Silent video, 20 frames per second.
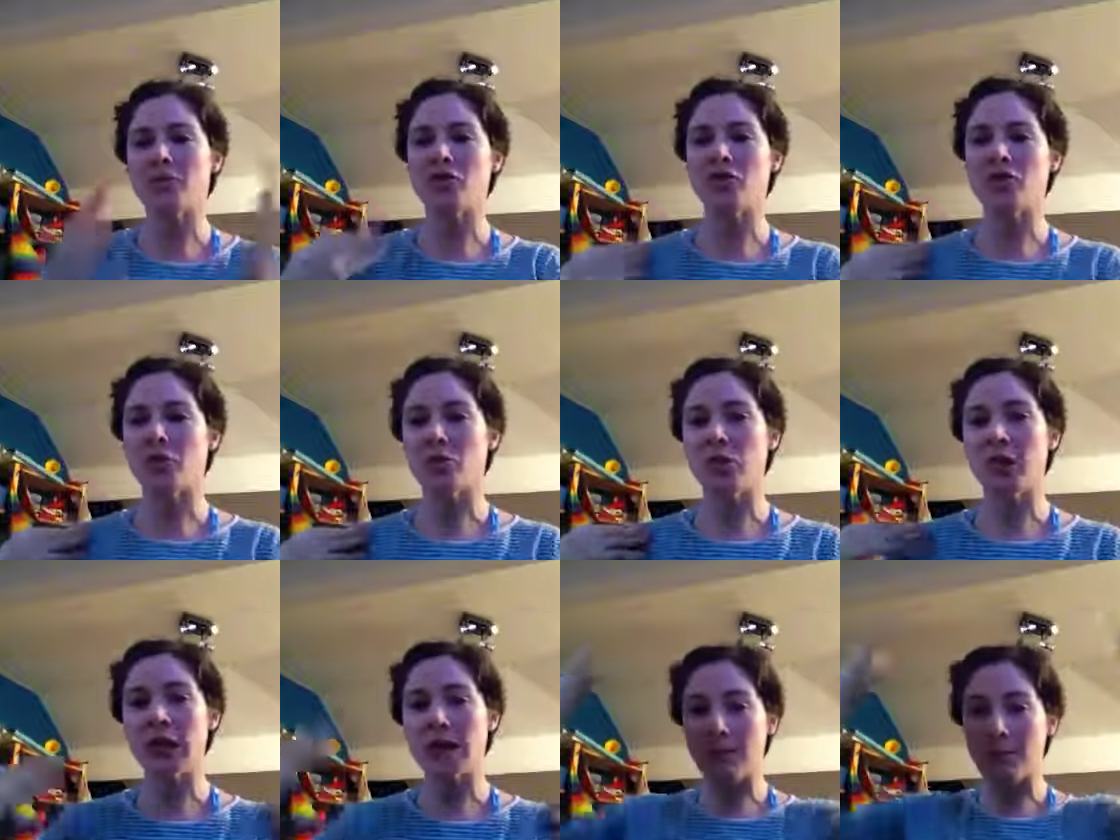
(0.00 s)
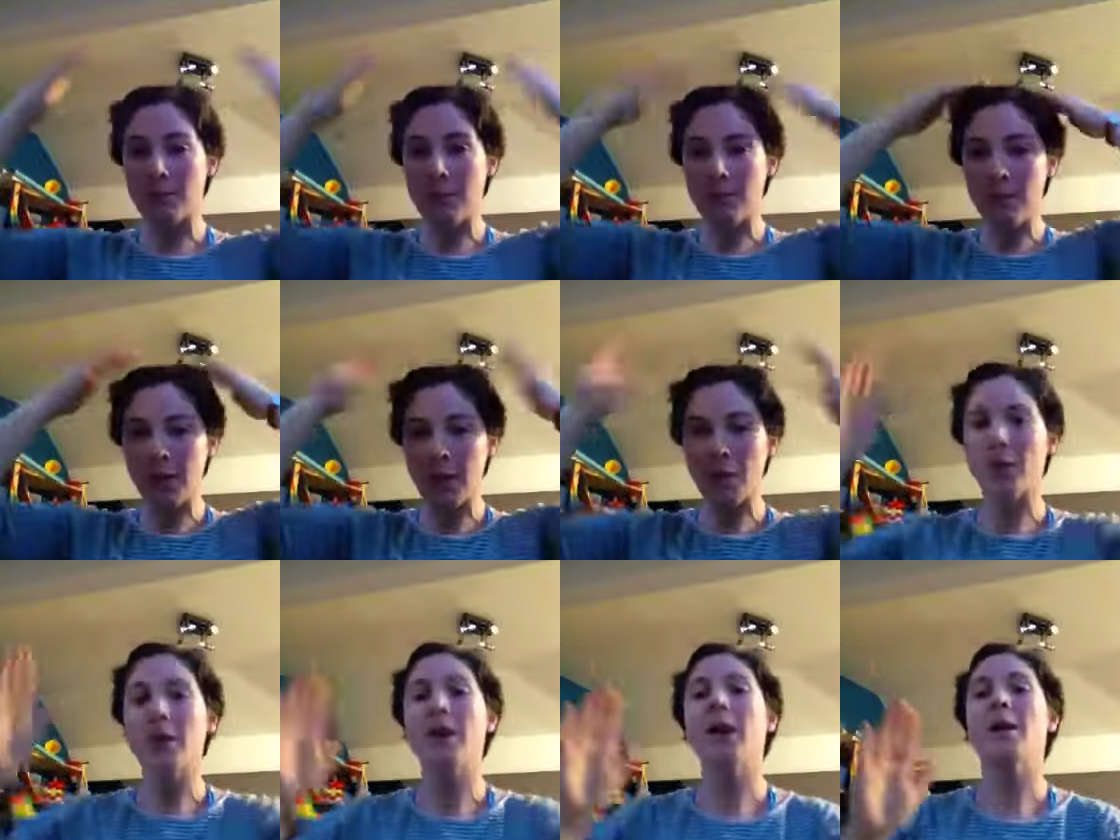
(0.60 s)
chew and blow.
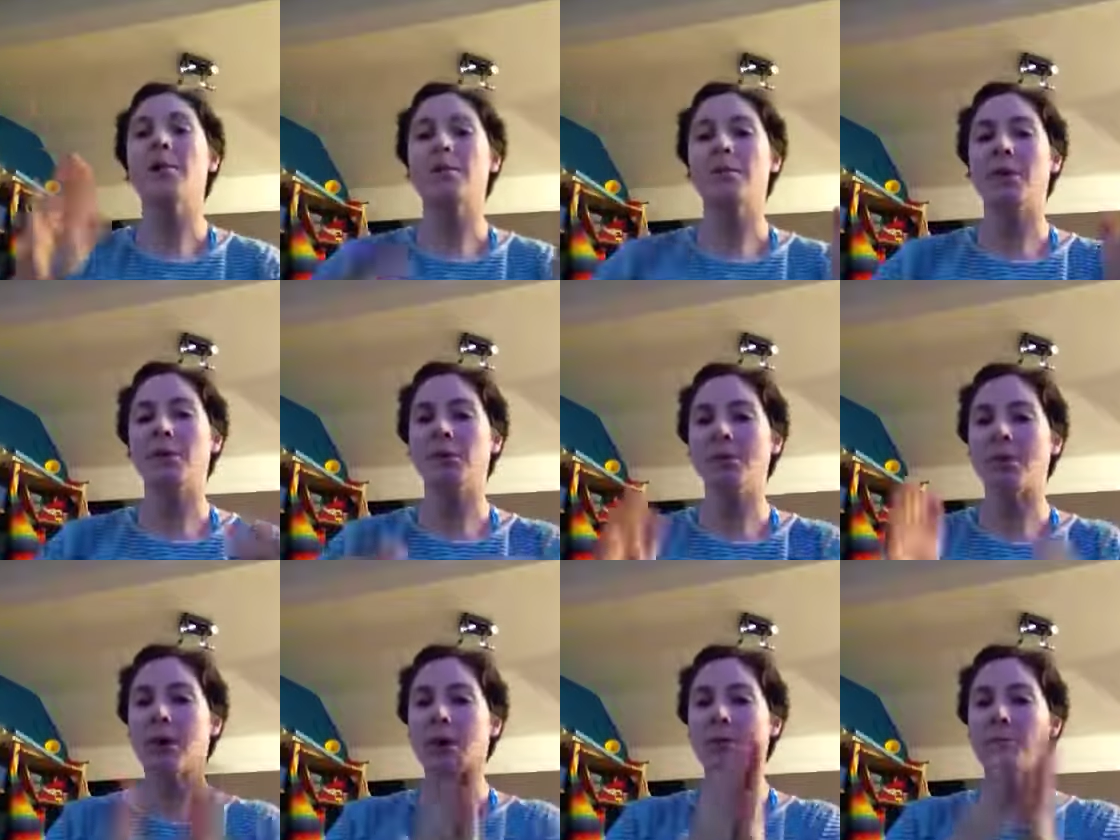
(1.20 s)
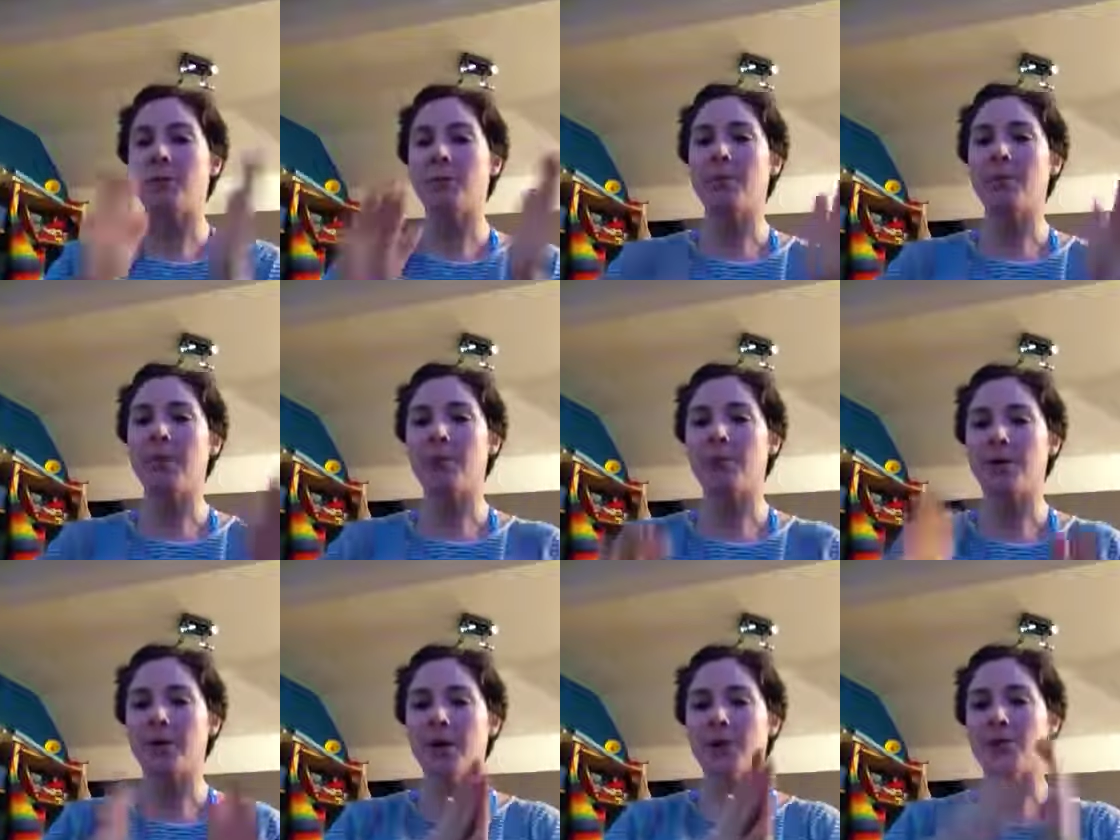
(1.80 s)
Bubblegum,
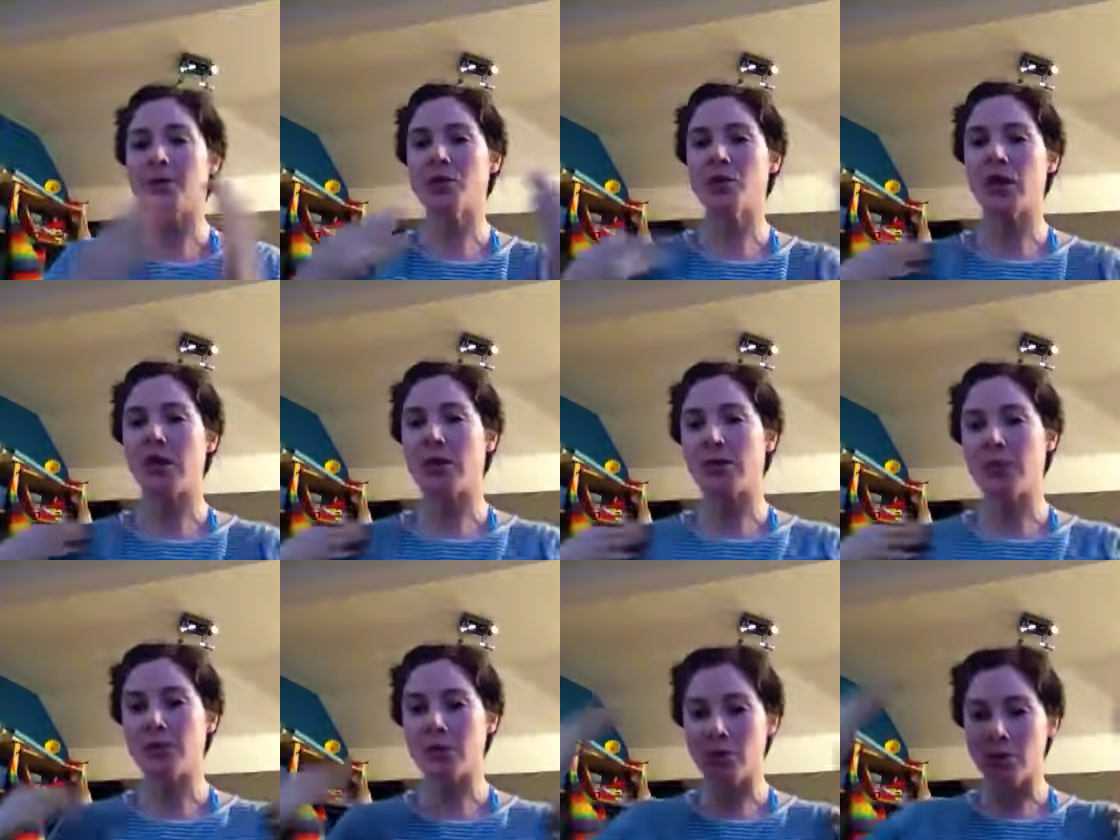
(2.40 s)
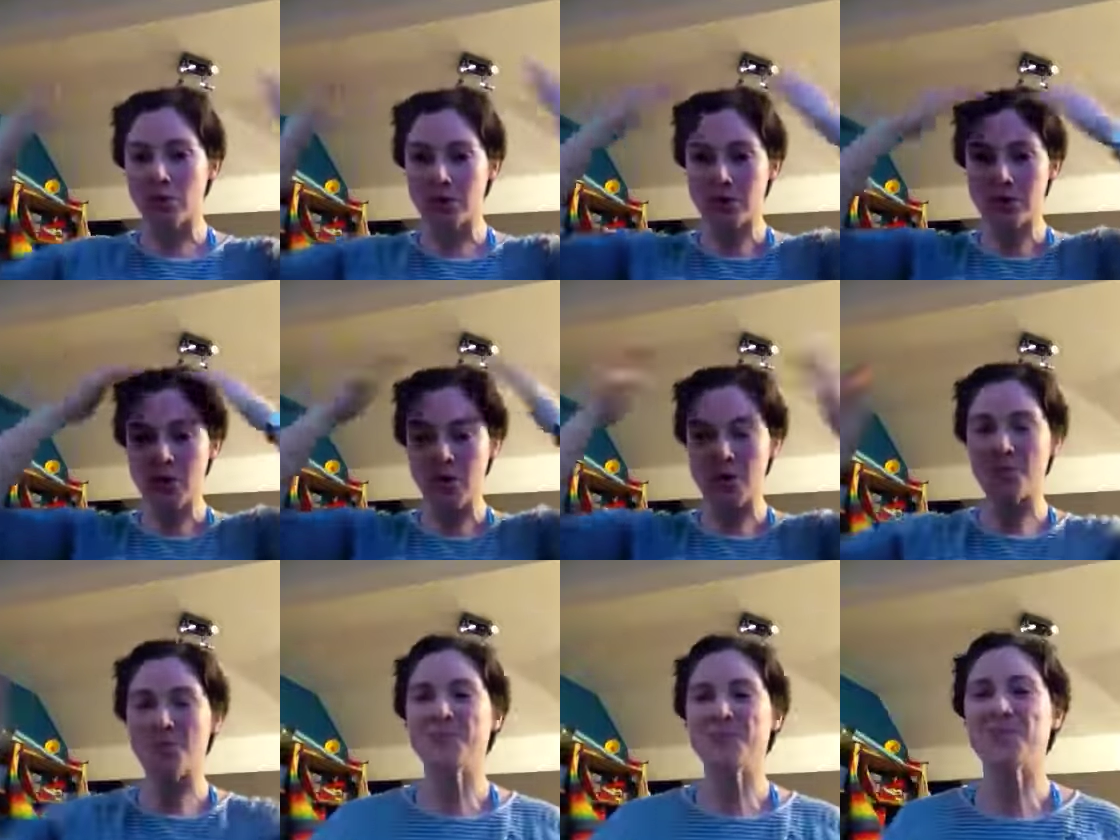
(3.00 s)
bubblegum, scrape your
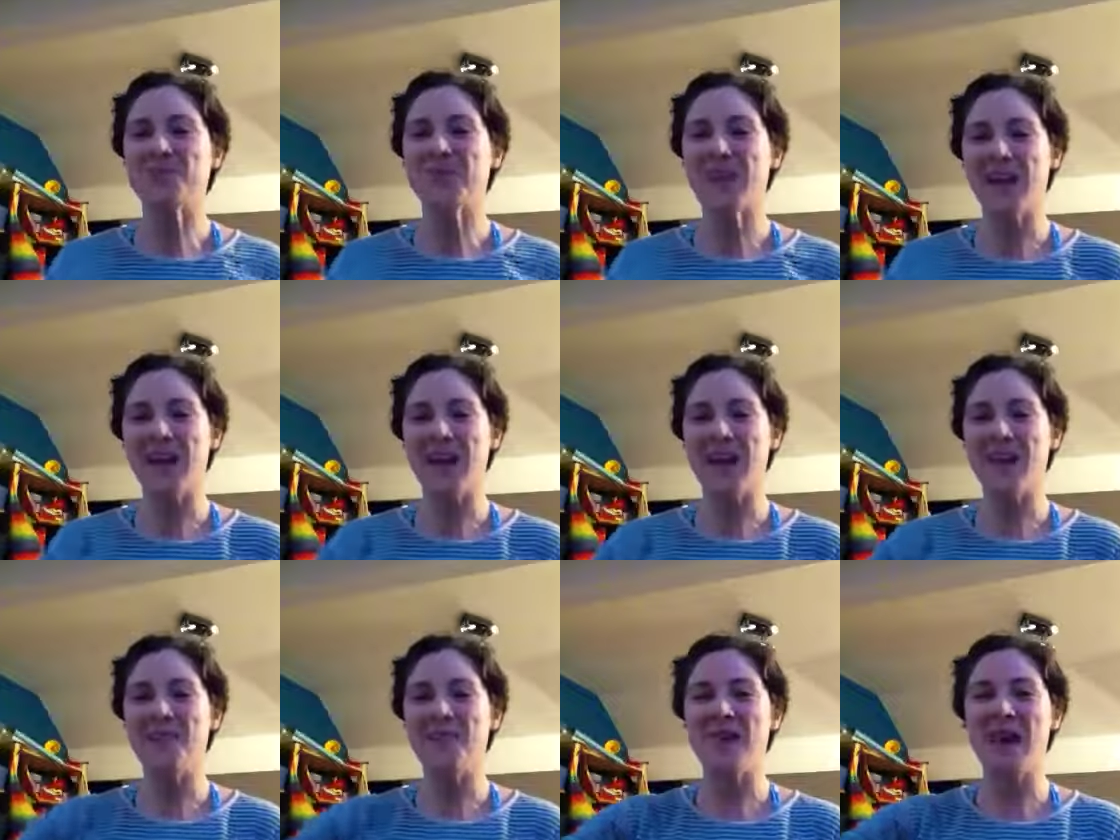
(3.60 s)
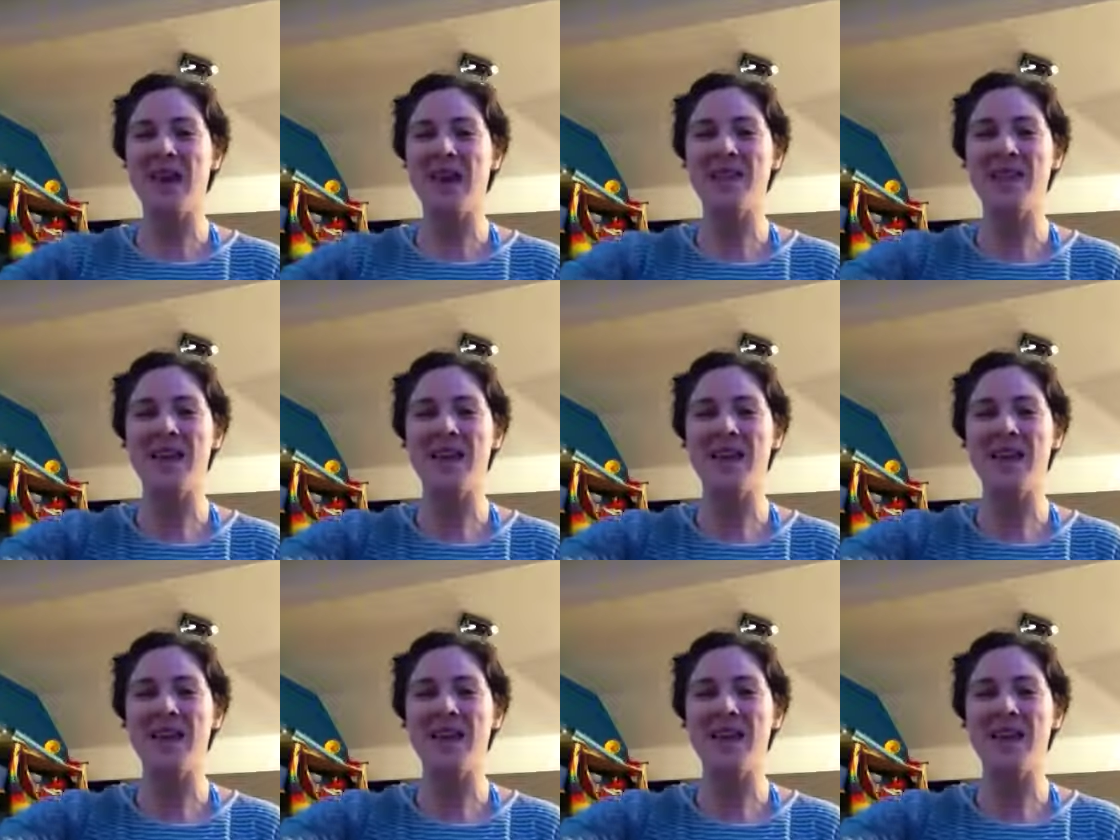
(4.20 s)
toe. Um, and